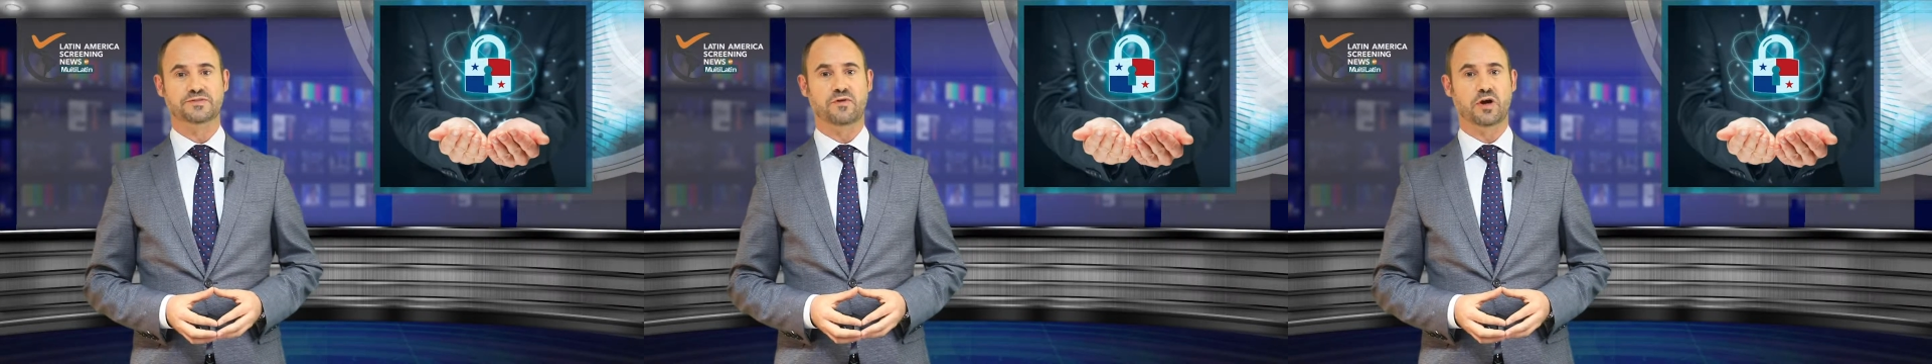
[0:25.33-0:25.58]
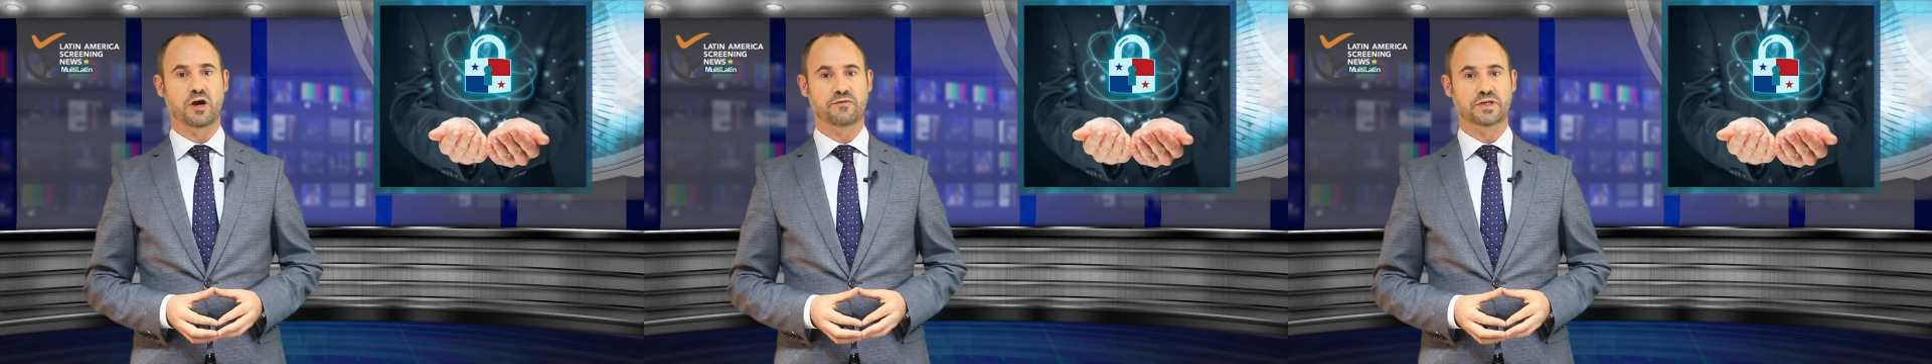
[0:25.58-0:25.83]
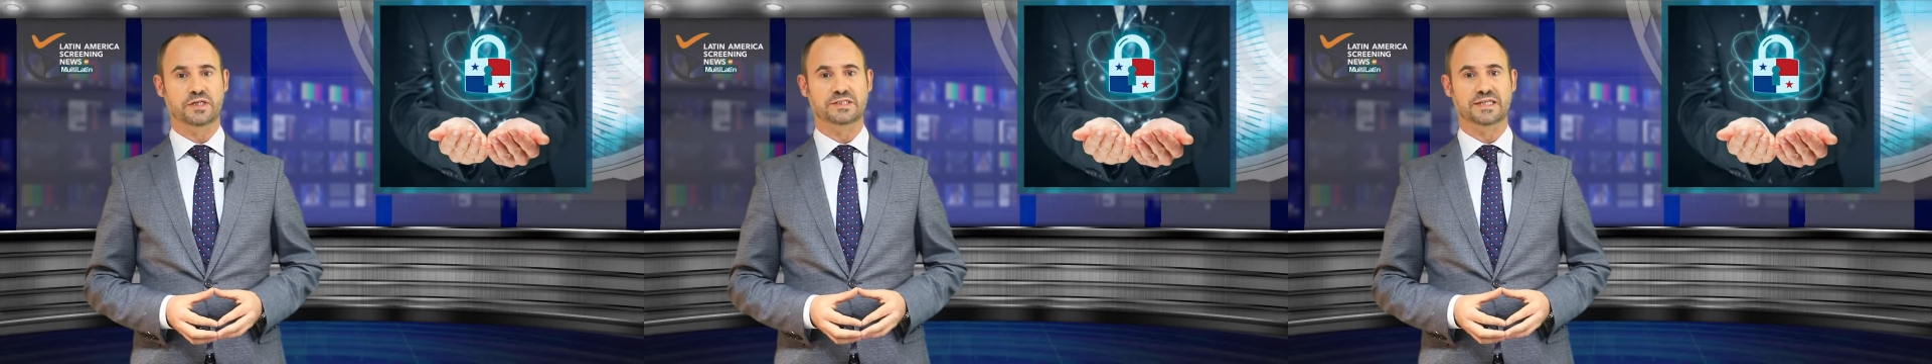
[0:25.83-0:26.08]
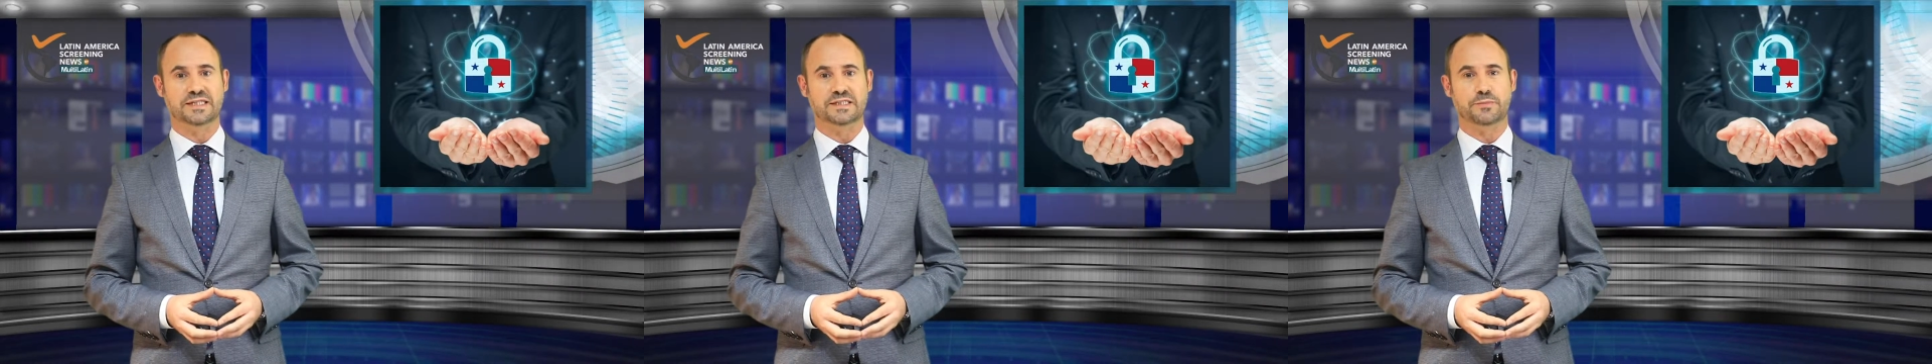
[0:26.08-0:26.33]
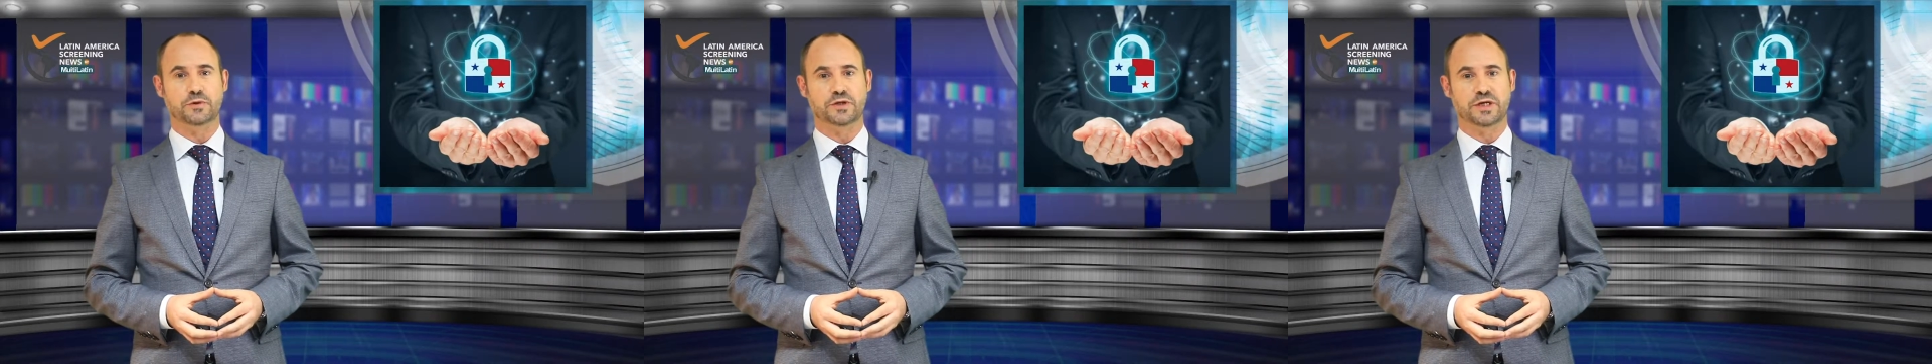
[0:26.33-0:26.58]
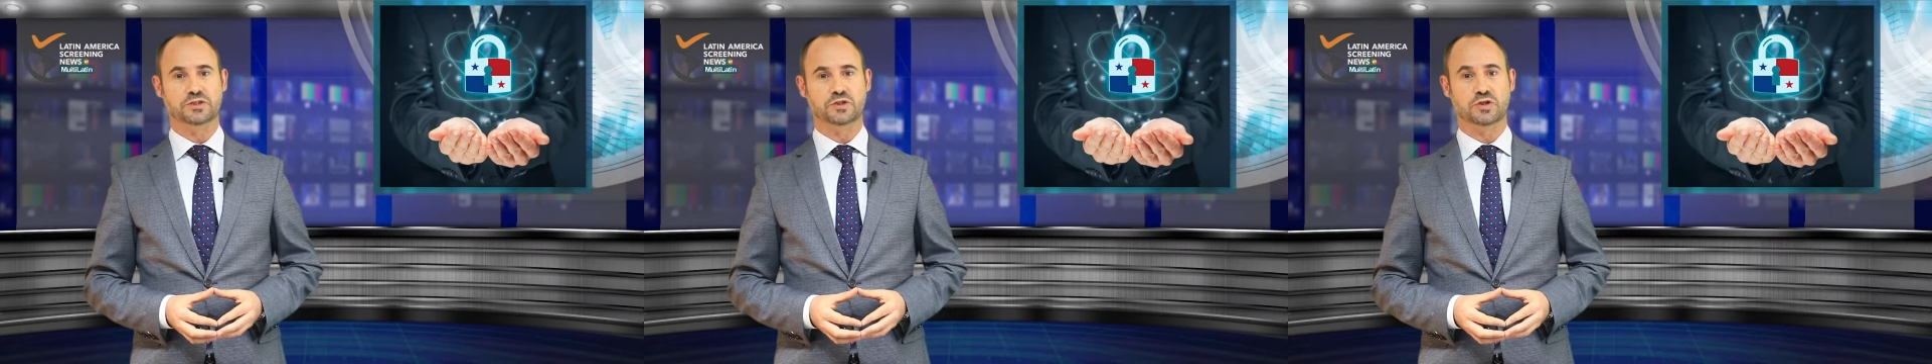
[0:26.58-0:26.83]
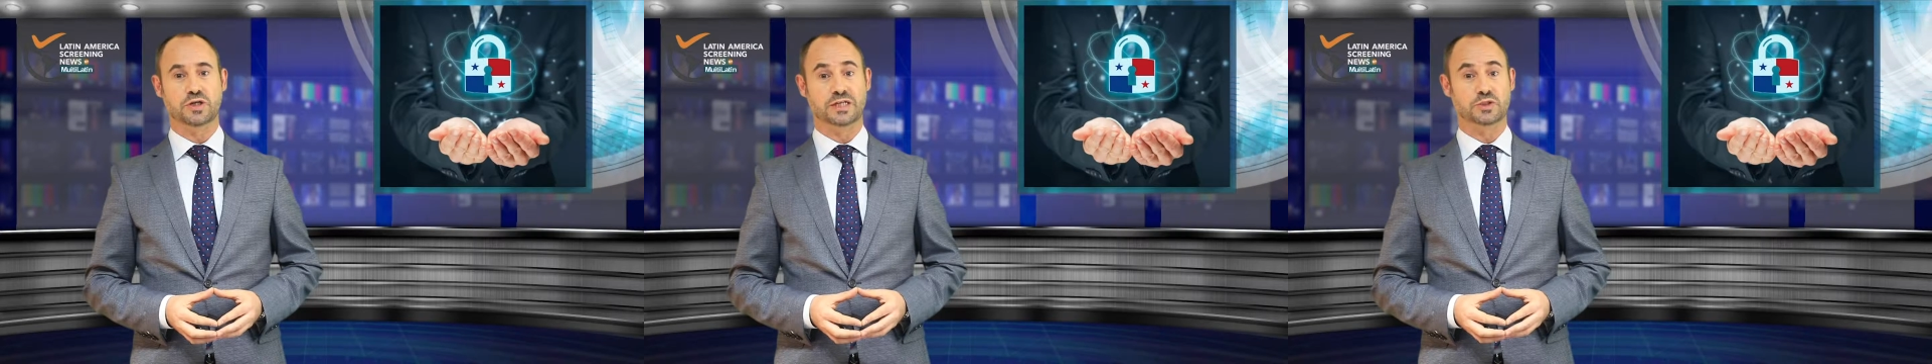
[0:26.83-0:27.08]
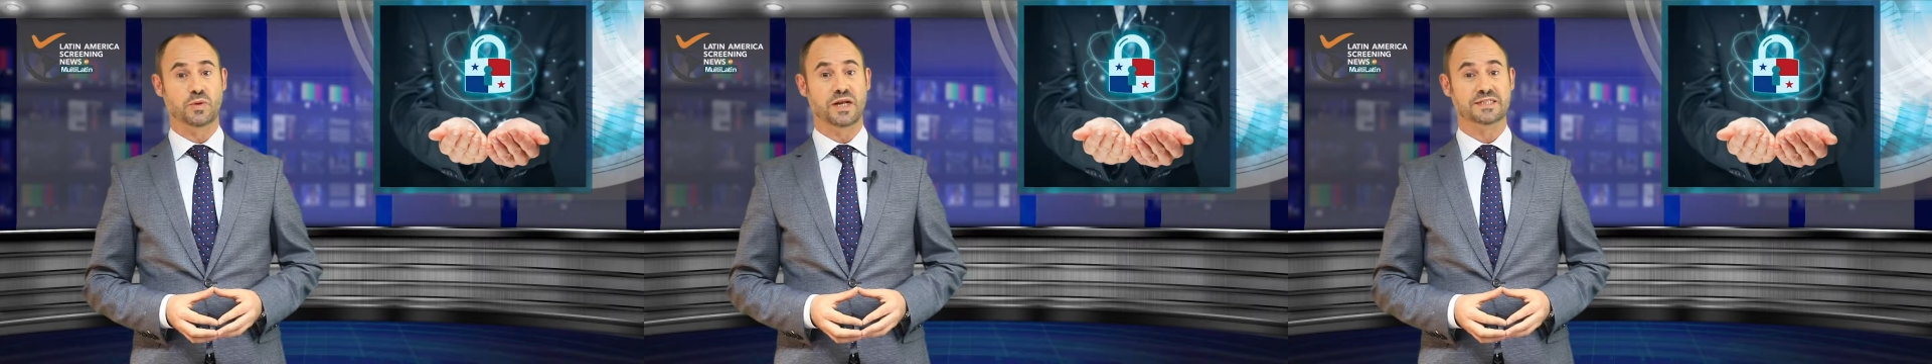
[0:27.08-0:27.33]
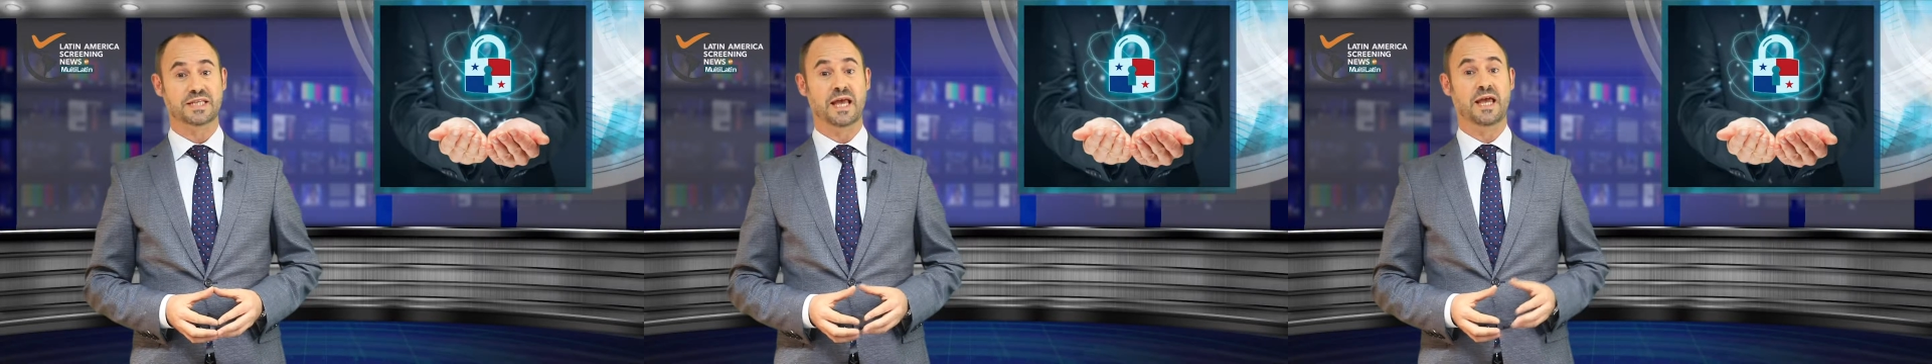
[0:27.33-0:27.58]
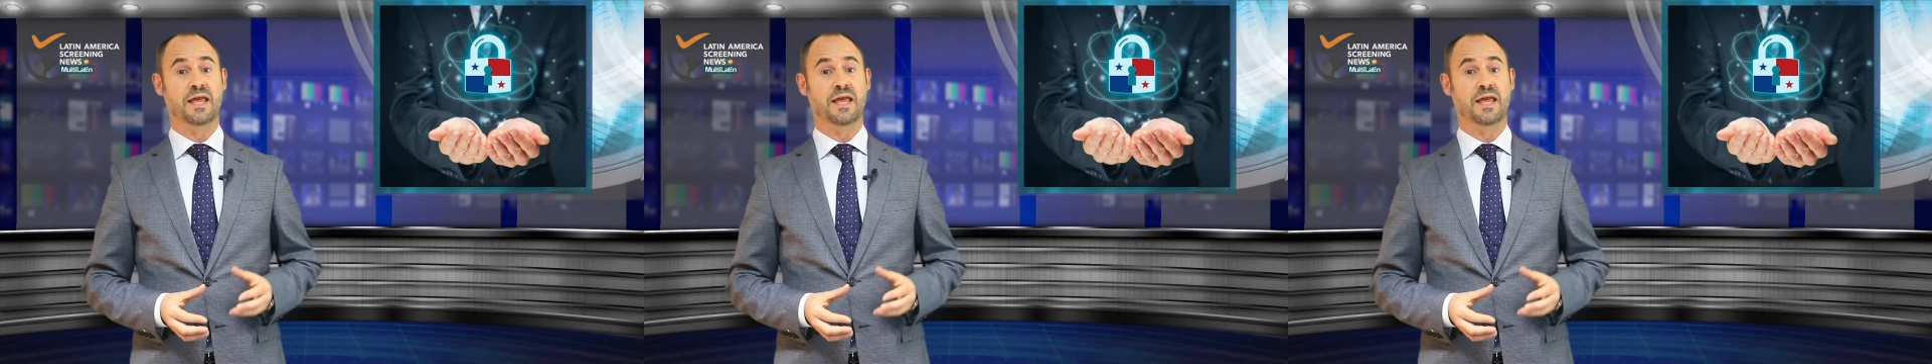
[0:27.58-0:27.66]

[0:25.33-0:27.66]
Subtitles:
for governing data protection as well as